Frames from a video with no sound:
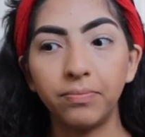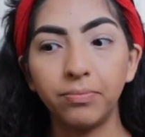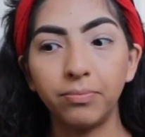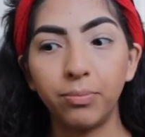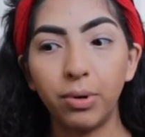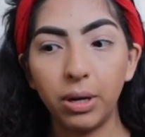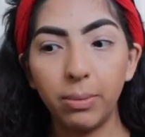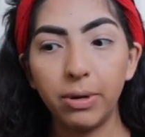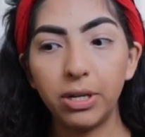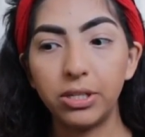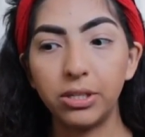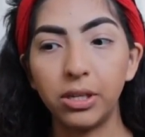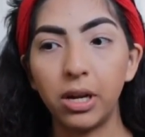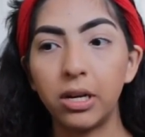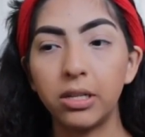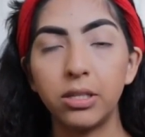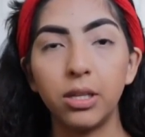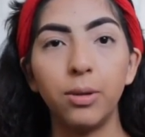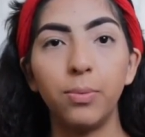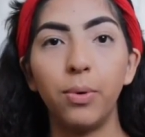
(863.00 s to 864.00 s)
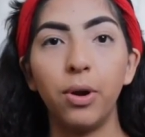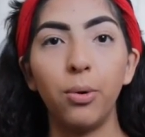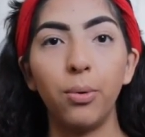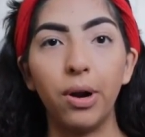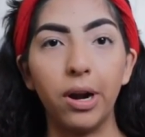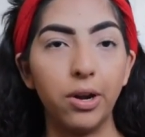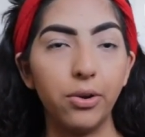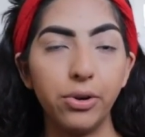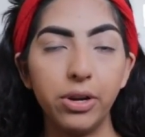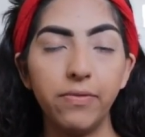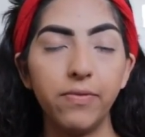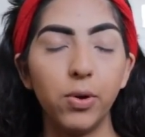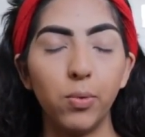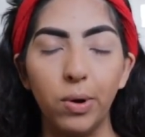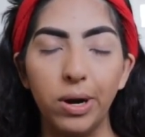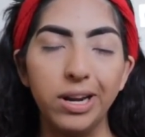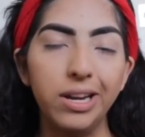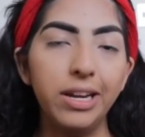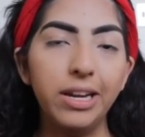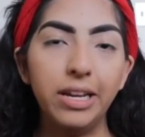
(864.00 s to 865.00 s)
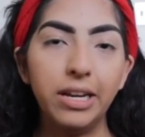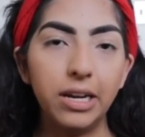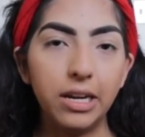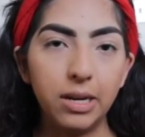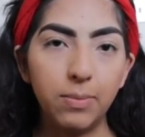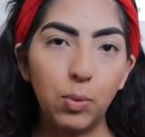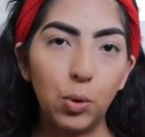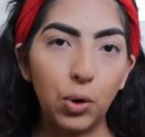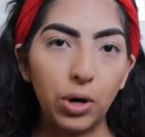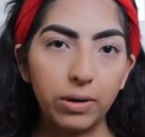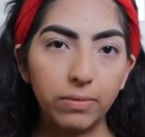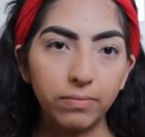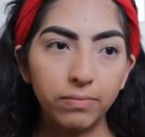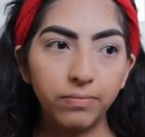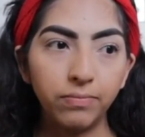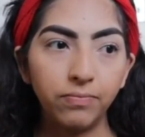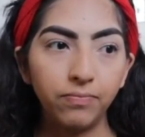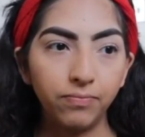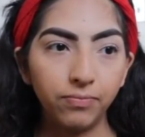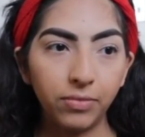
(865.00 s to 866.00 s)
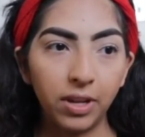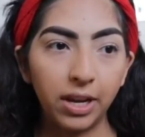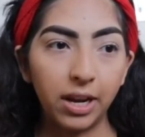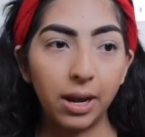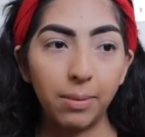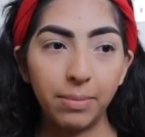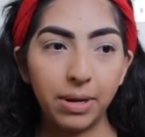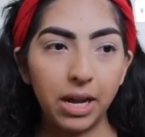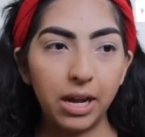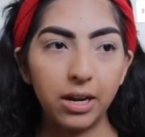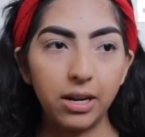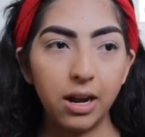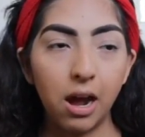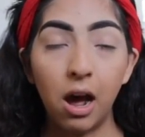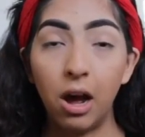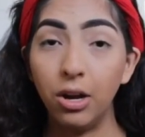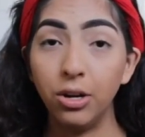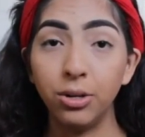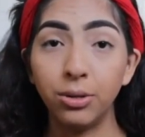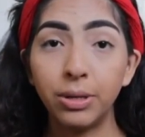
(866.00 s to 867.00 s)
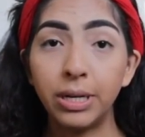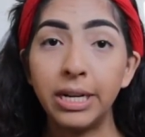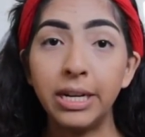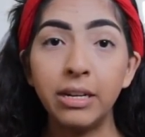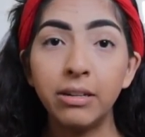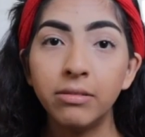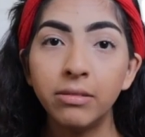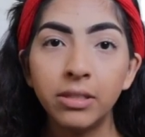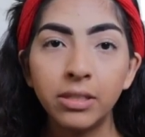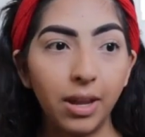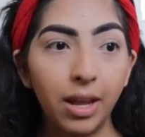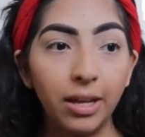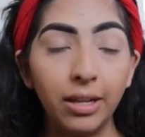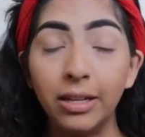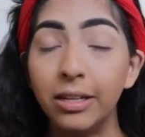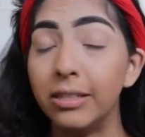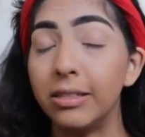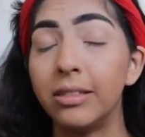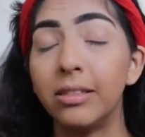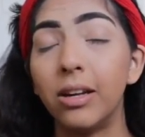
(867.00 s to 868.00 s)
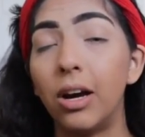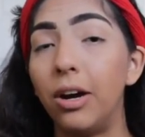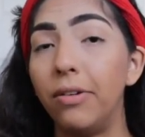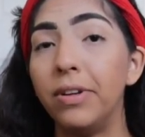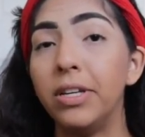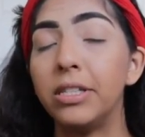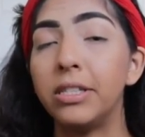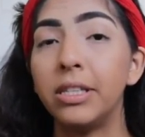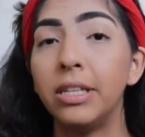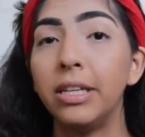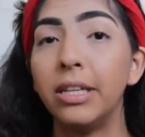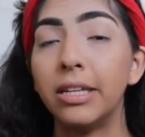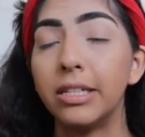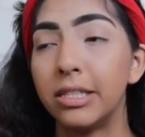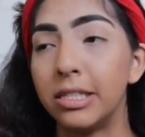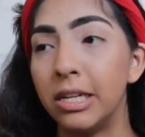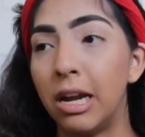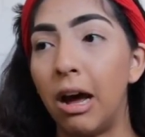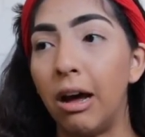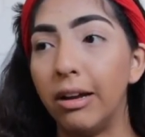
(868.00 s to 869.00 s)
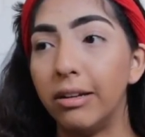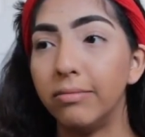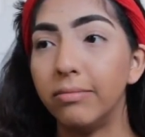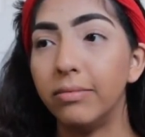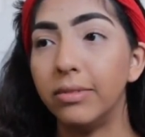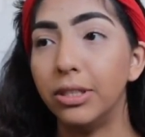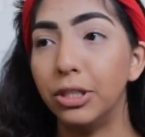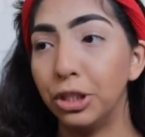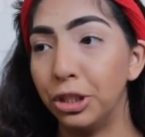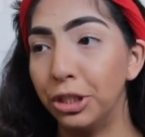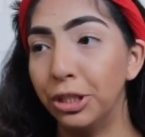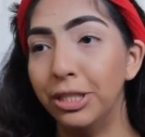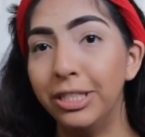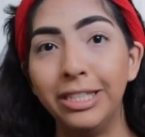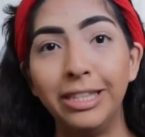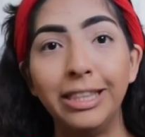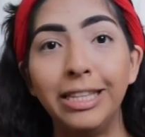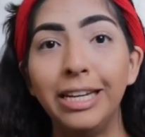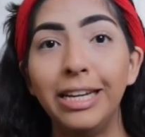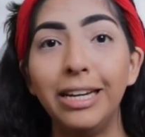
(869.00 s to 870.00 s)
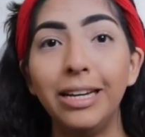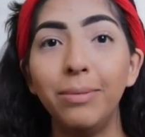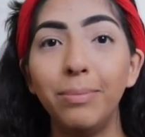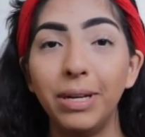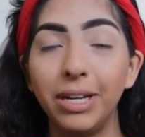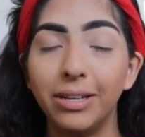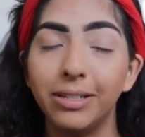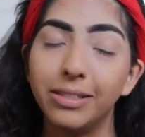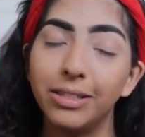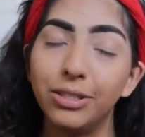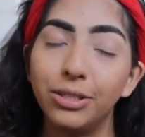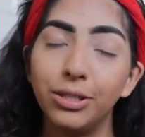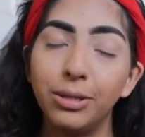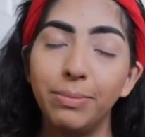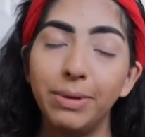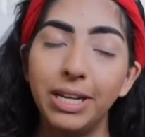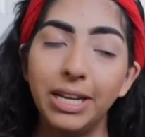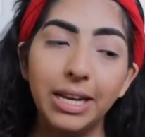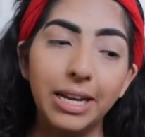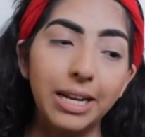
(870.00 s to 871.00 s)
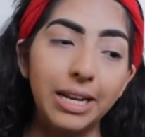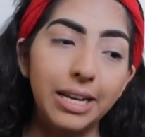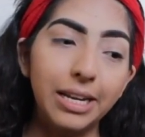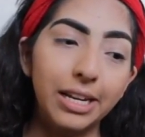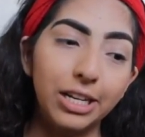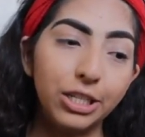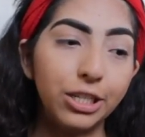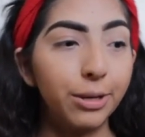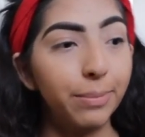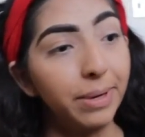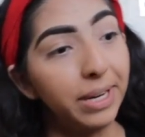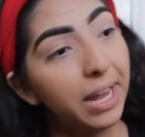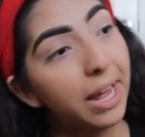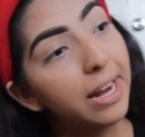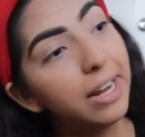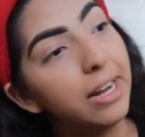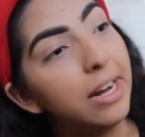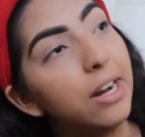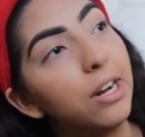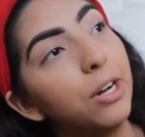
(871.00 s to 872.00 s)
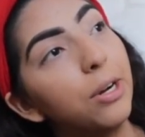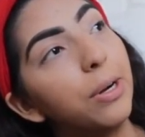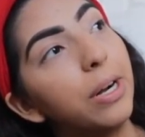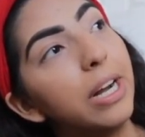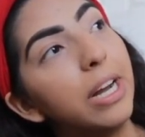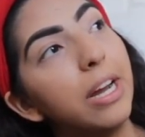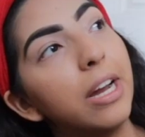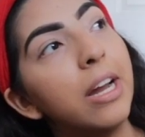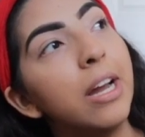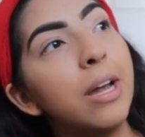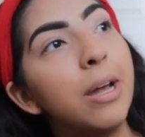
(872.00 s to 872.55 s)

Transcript: pretty much has gotten to the point where I don't even want to eat anymore. Like, I'm not hungry, and it's obviously that's not a good thing because I should be eating, I should be getting hungry,